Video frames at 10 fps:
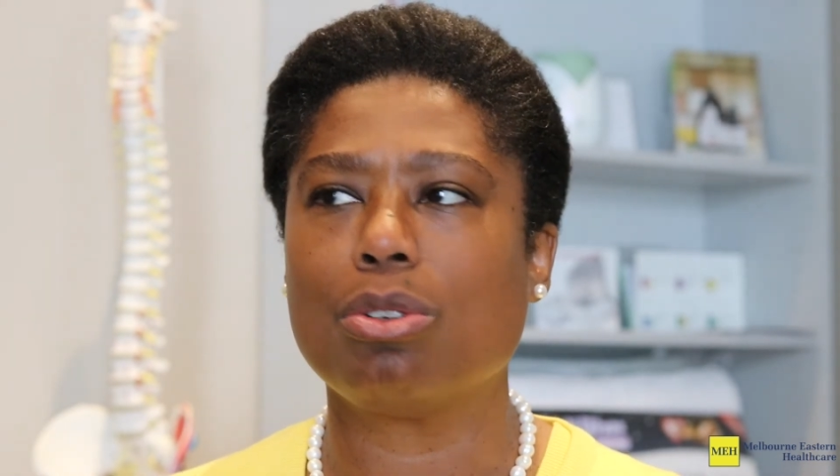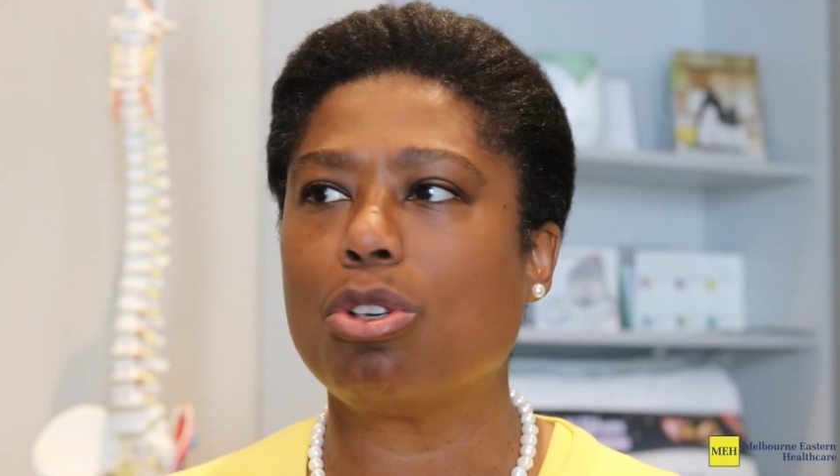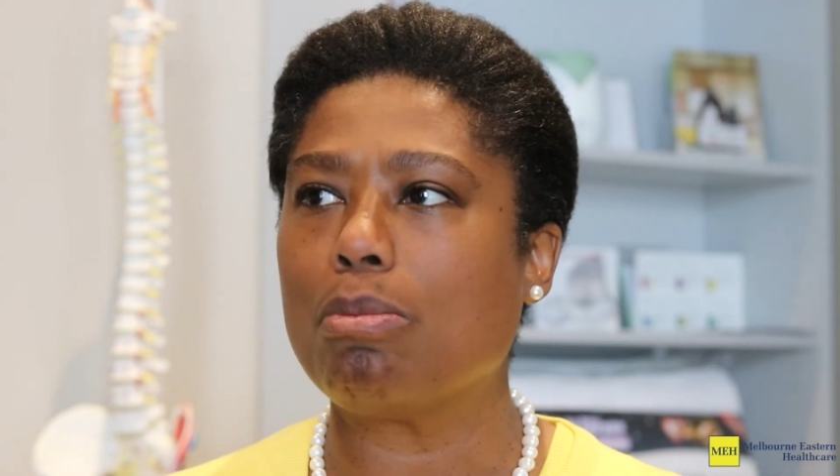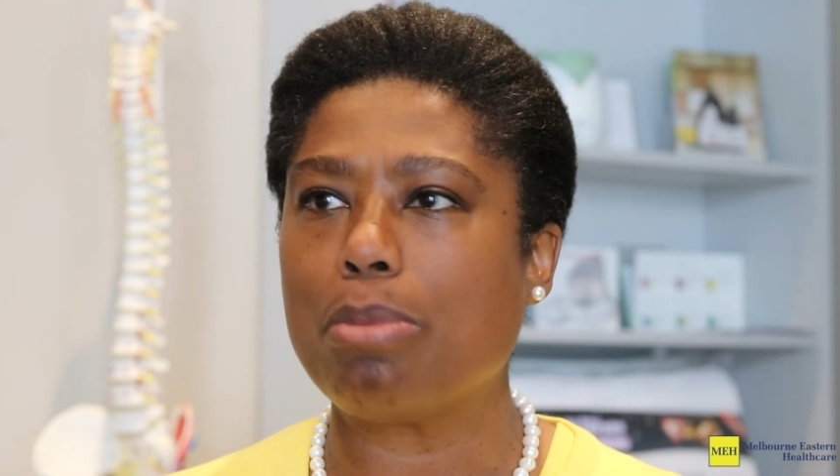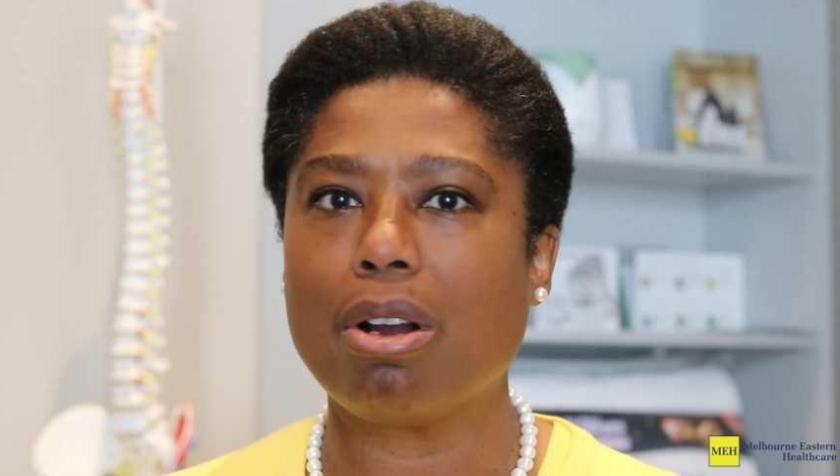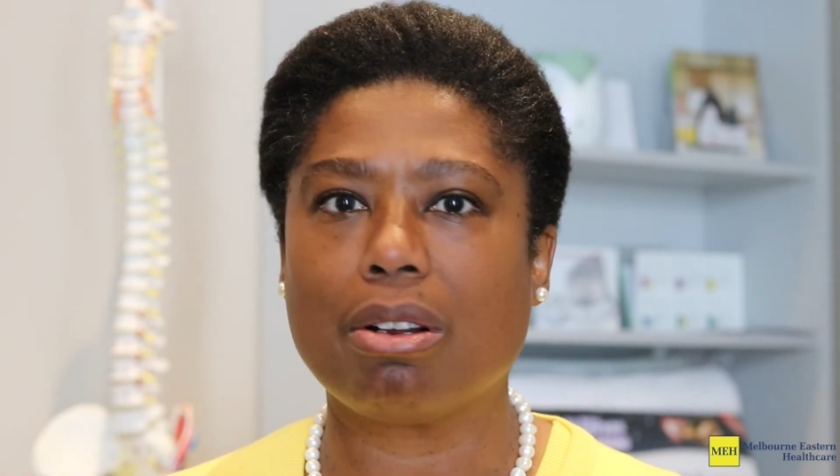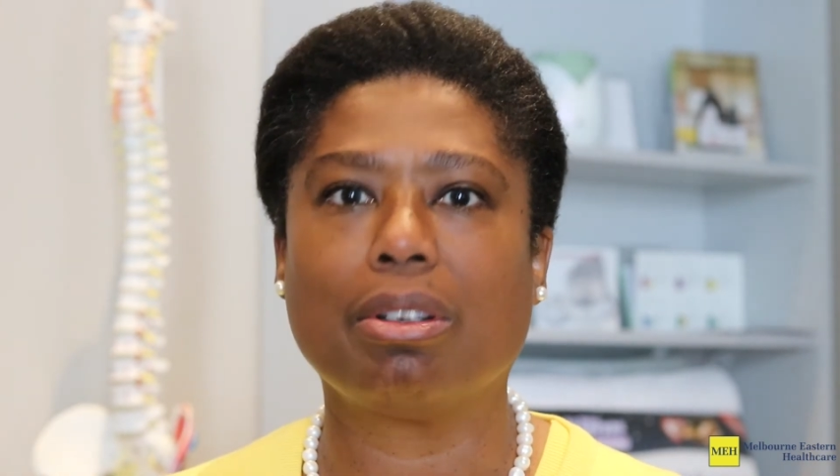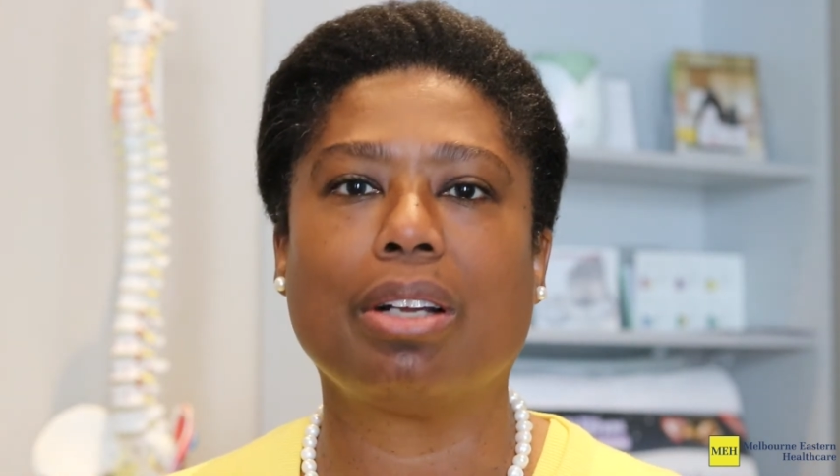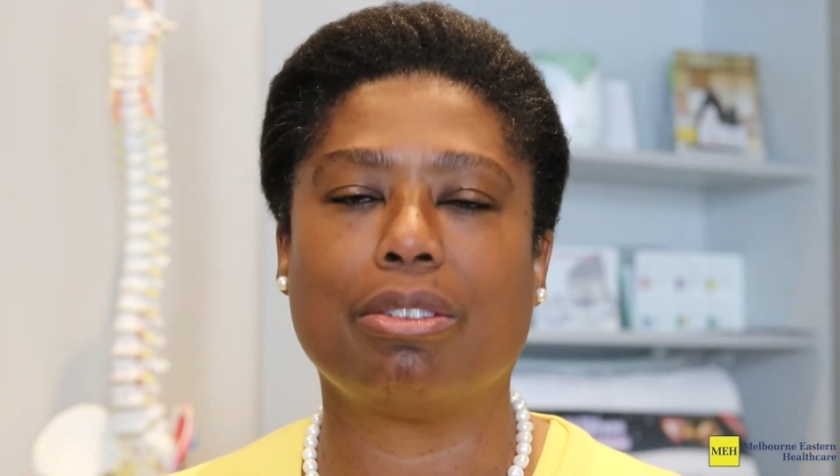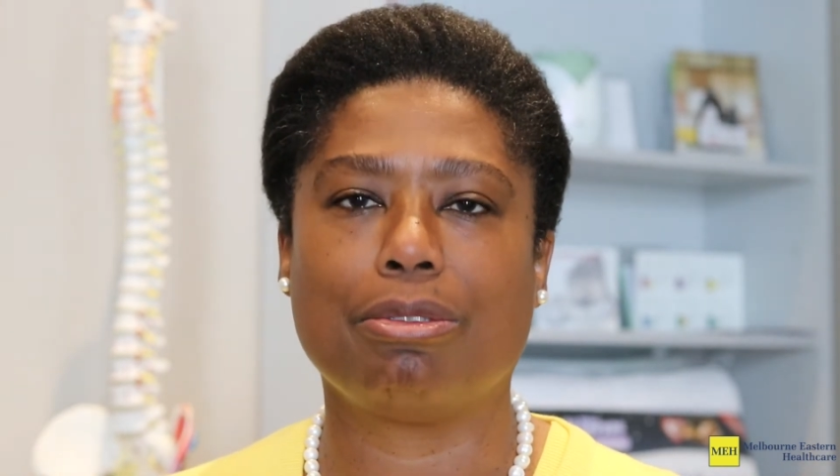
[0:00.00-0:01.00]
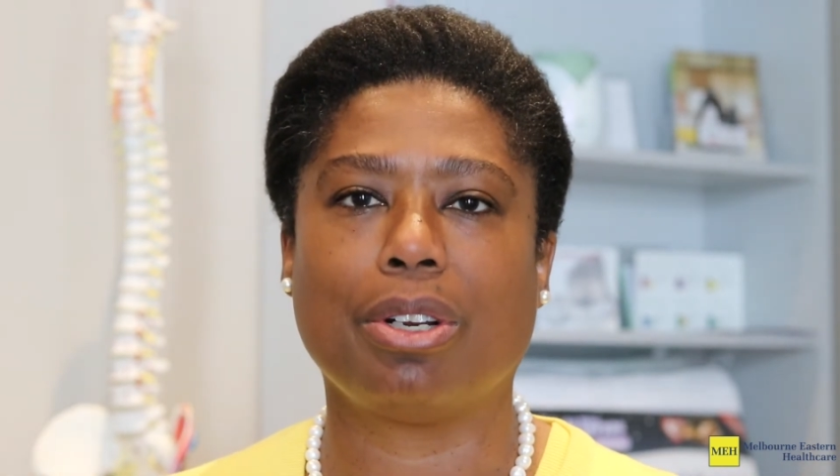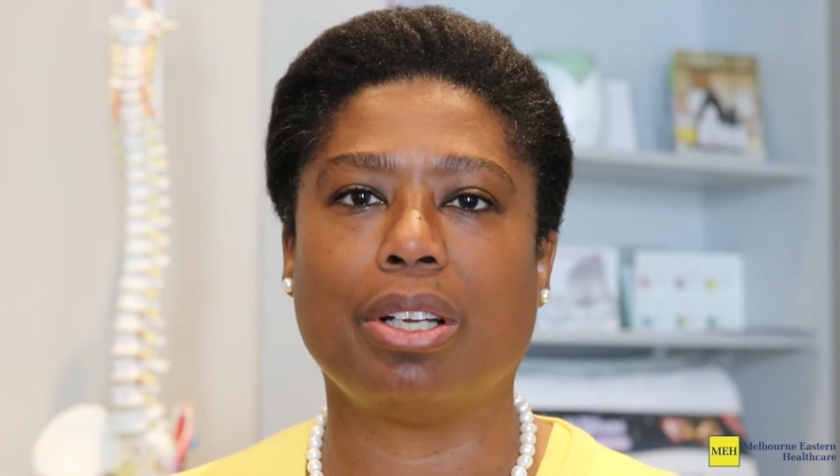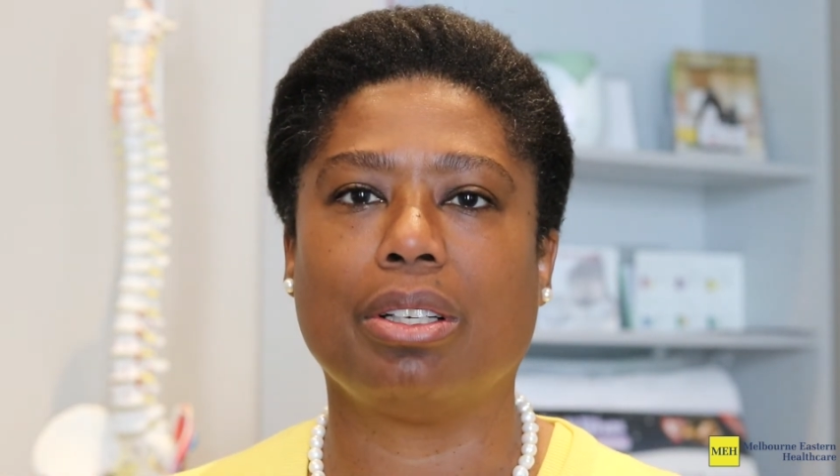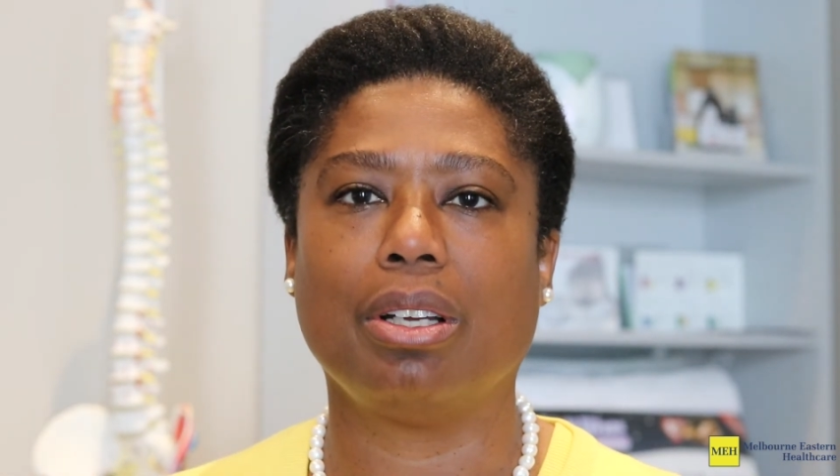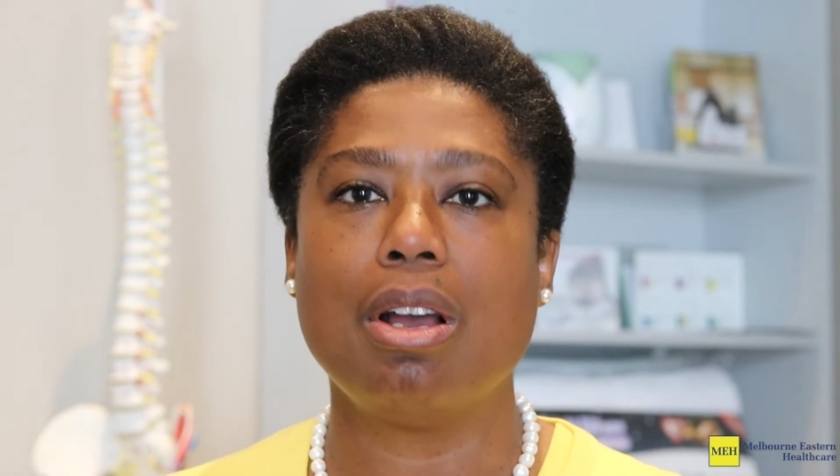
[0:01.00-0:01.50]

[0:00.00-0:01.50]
you know, don't park right in the front.